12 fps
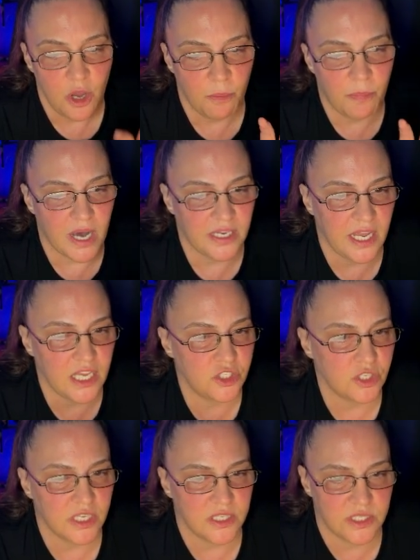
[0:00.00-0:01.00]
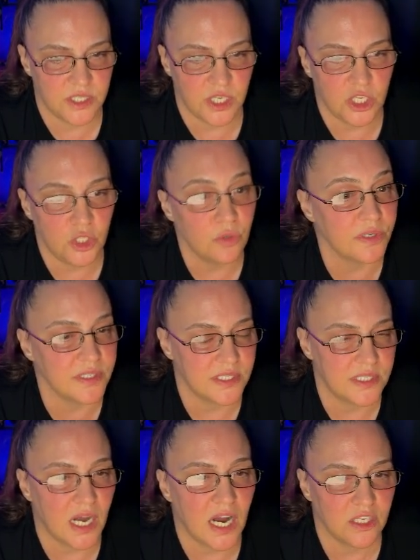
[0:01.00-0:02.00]
But as you can see, you can
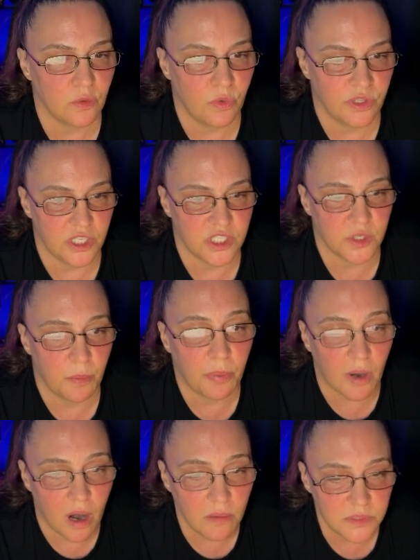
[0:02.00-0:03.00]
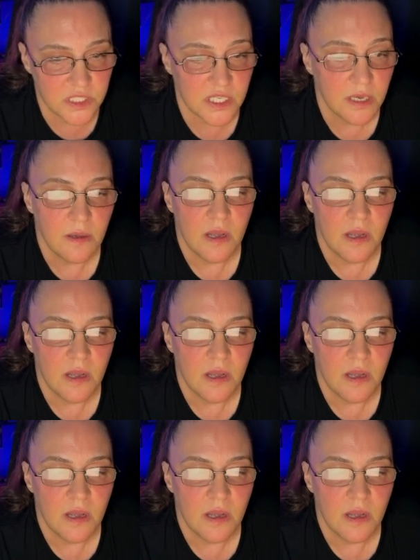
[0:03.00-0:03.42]
start this prompt,